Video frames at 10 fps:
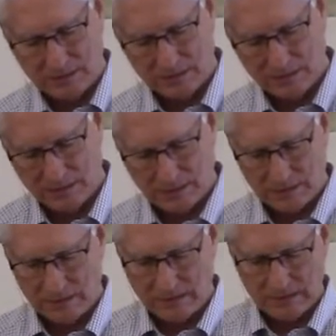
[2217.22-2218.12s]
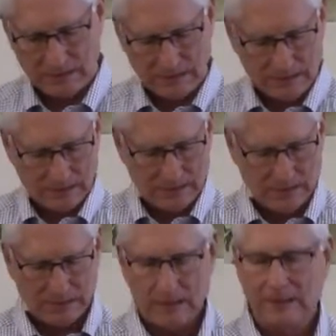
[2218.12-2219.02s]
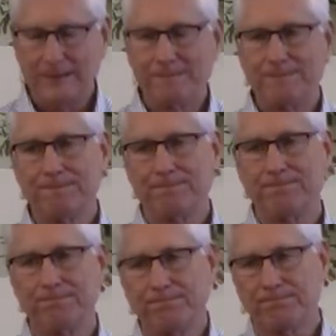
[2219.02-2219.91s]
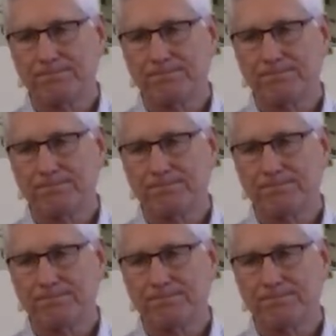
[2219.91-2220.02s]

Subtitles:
Nothing is said.